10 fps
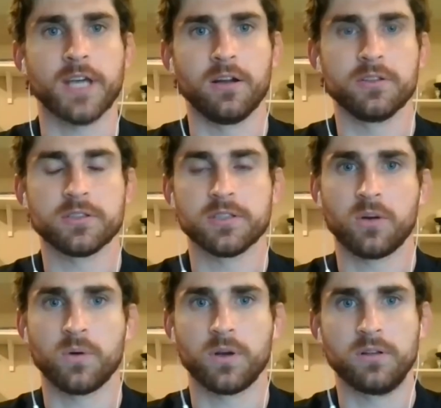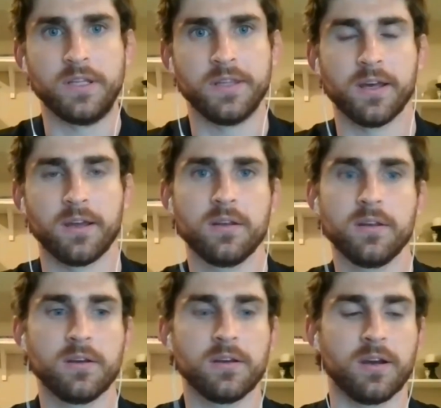just add on to that quickly that
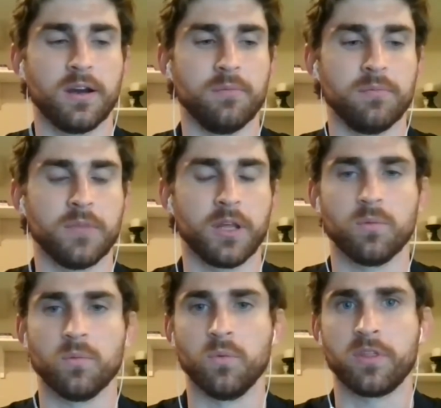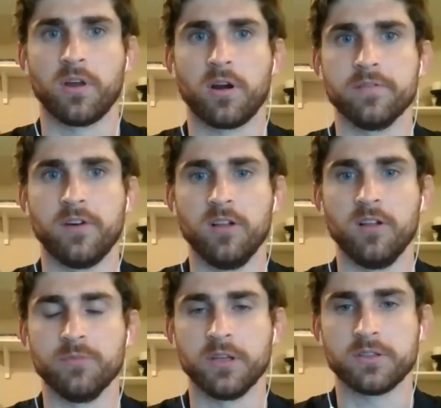um, like with our
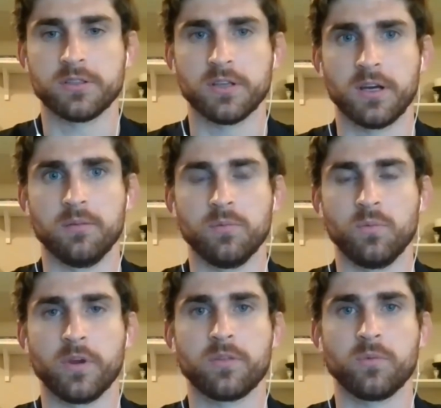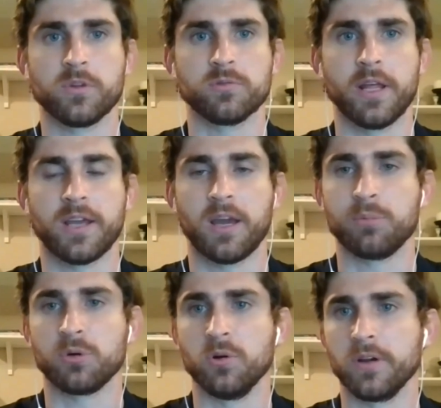involvement um, with with the
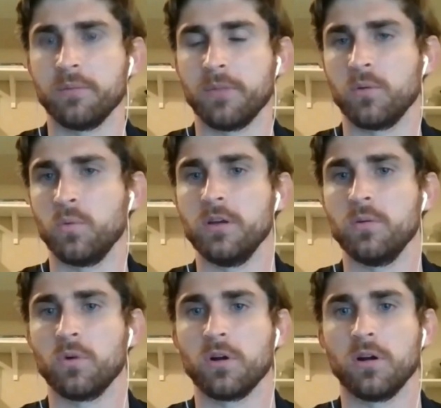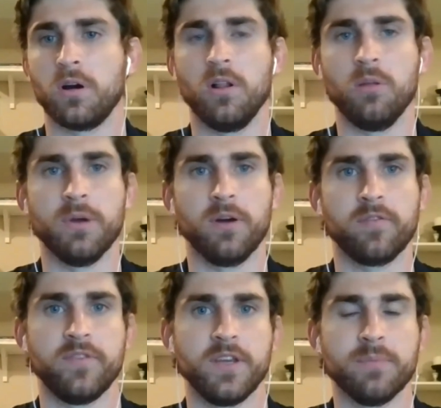Rallycap program, like we were all
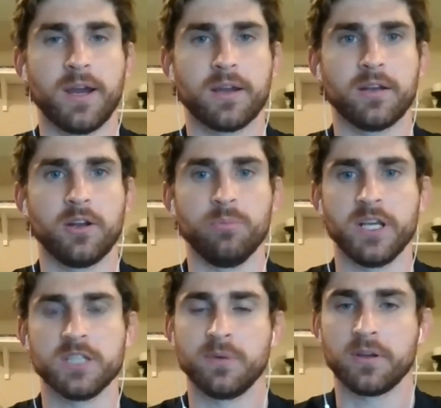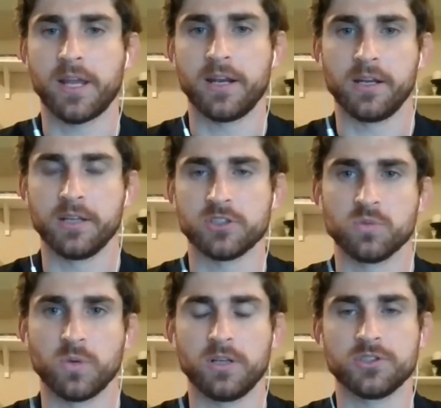about feedback, and no baseball Canada is
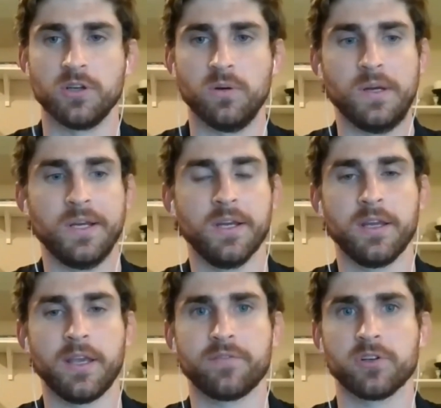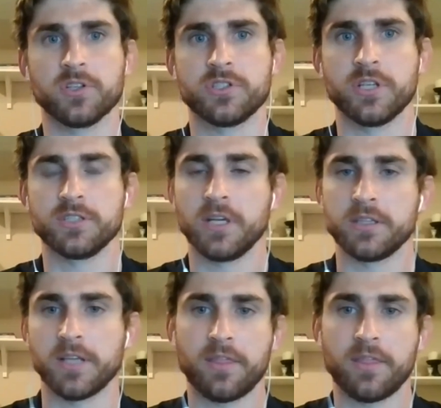as well. So if there's things
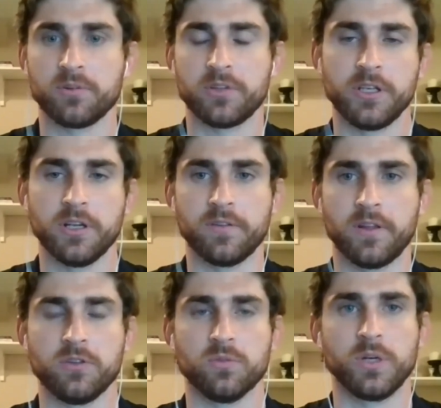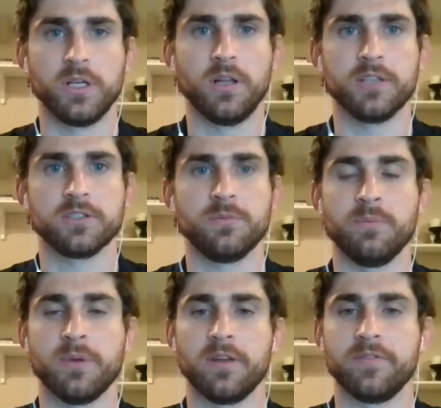like that throughout the year that you realize could
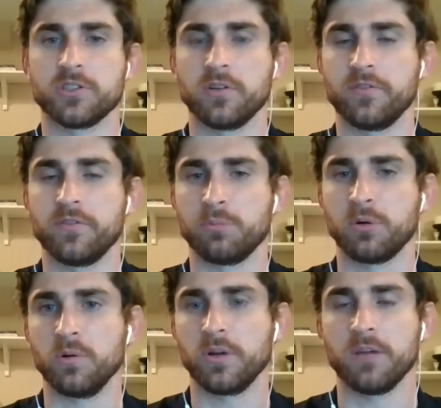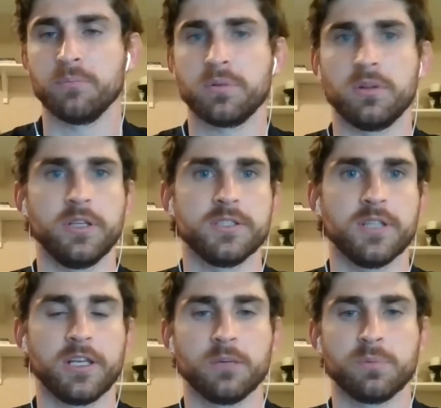be beneficial for the program, please
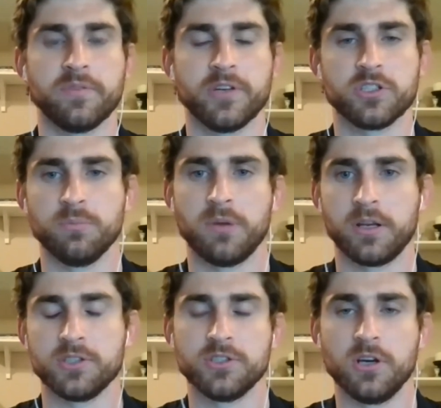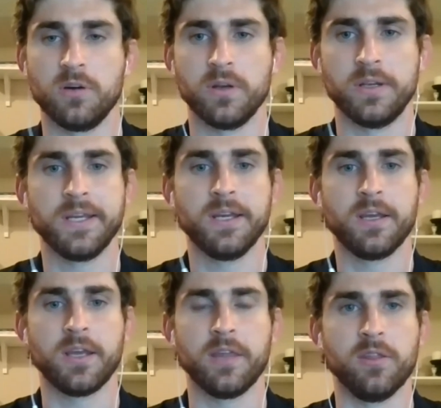let your provincial bodies know, and
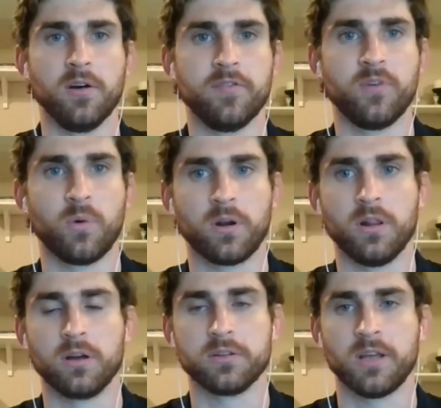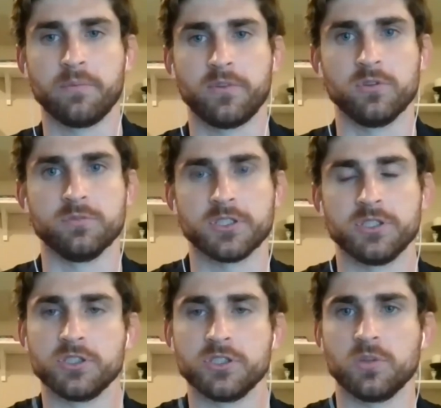and they'll forward along that those
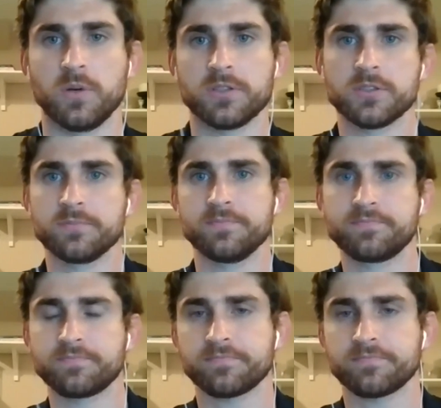messages to us.